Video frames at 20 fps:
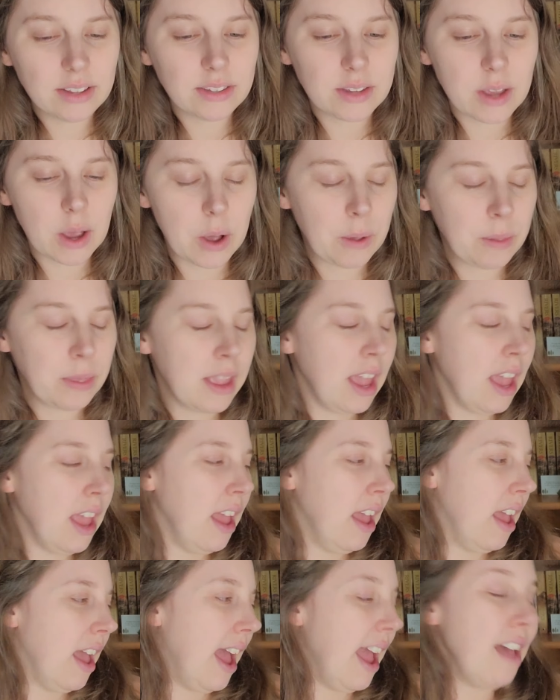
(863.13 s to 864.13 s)
So
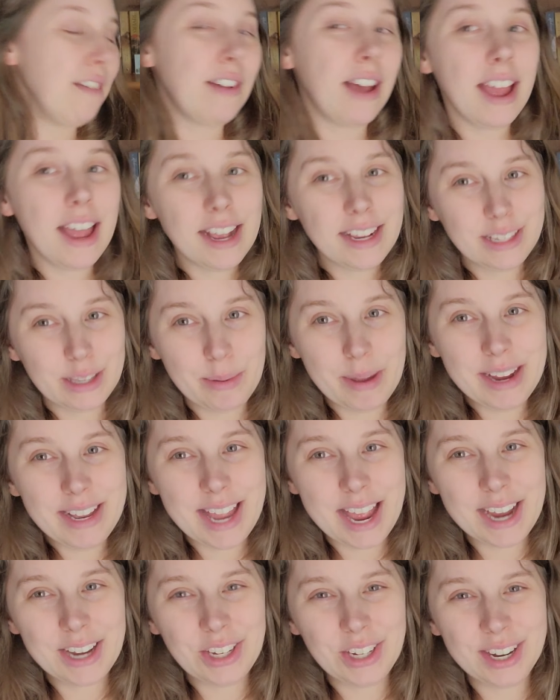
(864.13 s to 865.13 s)
I have high
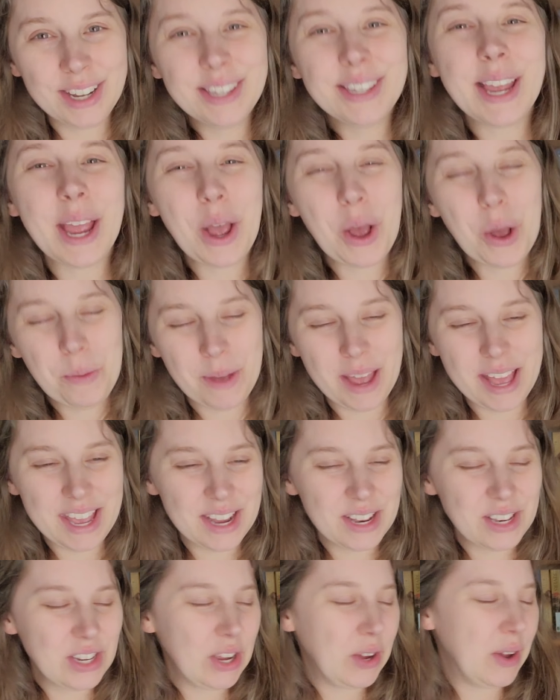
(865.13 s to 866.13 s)
expectations. I hope I
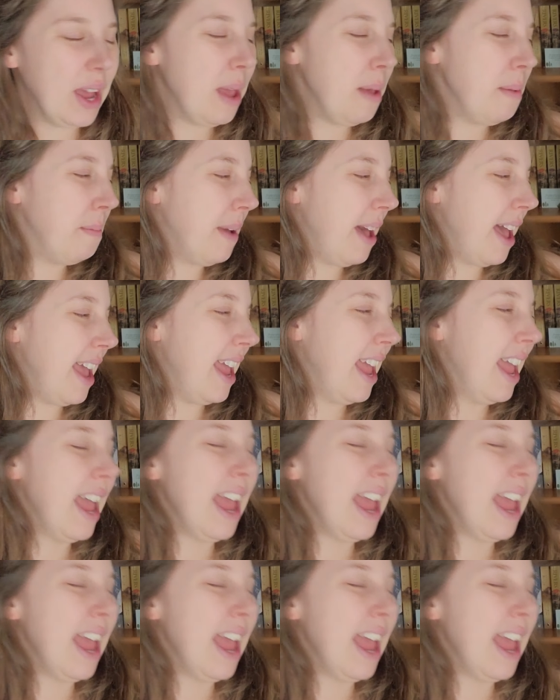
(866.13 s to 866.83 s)
can do it, but